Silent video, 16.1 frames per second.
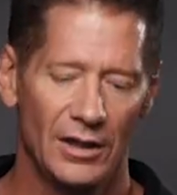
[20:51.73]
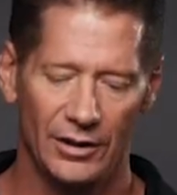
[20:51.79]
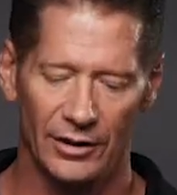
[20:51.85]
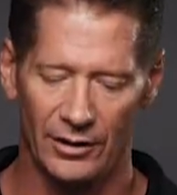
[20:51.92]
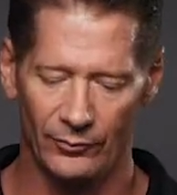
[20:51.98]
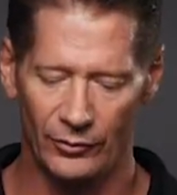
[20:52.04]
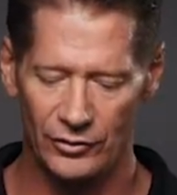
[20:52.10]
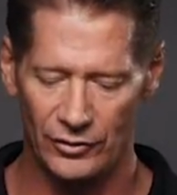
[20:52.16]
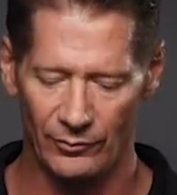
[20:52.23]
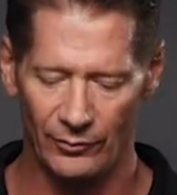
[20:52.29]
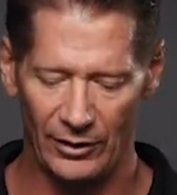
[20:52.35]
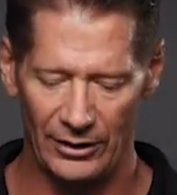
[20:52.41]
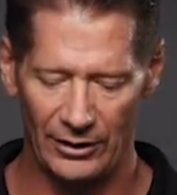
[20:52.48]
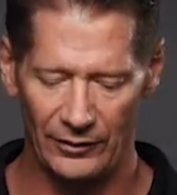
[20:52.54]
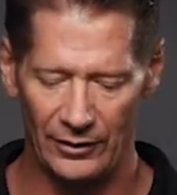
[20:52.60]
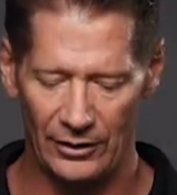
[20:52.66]
You can put your
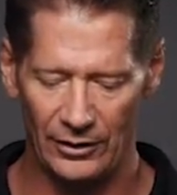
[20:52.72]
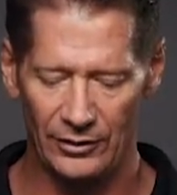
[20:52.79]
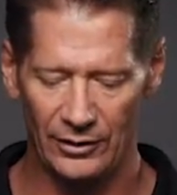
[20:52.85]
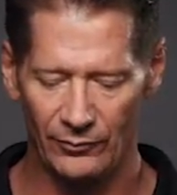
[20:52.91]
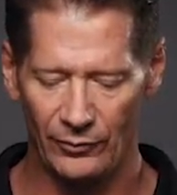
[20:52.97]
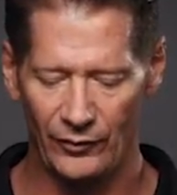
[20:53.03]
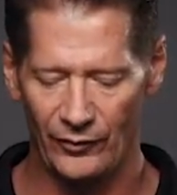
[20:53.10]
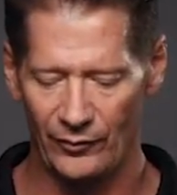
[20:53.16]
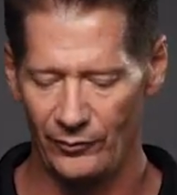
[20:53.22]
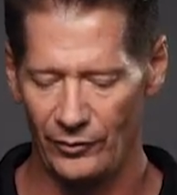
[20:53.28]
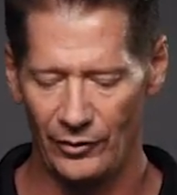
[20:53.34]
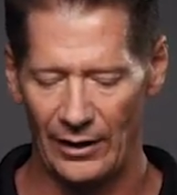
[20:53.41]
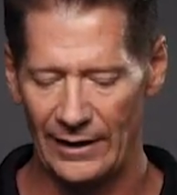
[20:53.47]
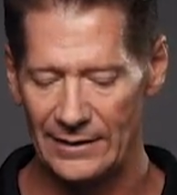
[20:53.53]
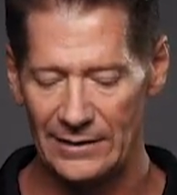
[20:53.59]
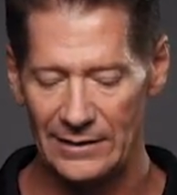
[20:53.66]
money in there, you can put
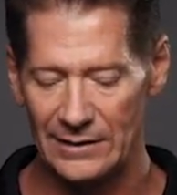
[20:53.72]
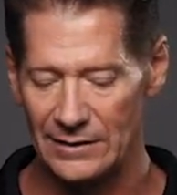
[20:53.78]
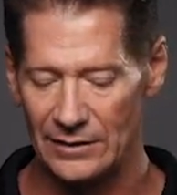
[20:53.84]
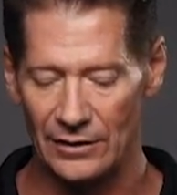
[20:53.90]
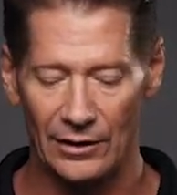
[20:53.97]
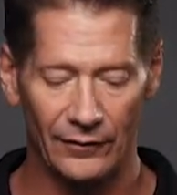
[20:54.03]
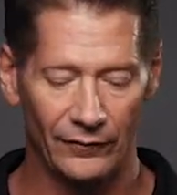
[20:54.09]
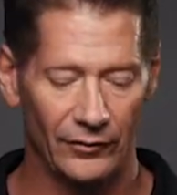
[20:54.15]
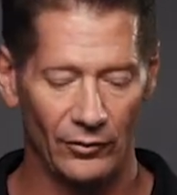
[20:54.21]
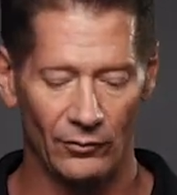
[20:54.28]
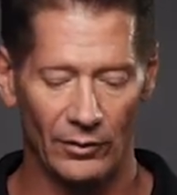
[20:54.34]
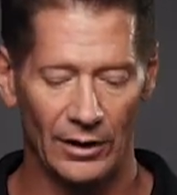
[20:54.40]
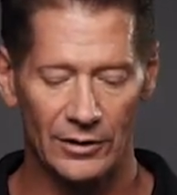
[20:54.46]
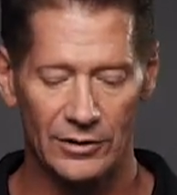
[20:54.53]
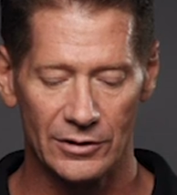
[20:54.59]
your IDs in there if you want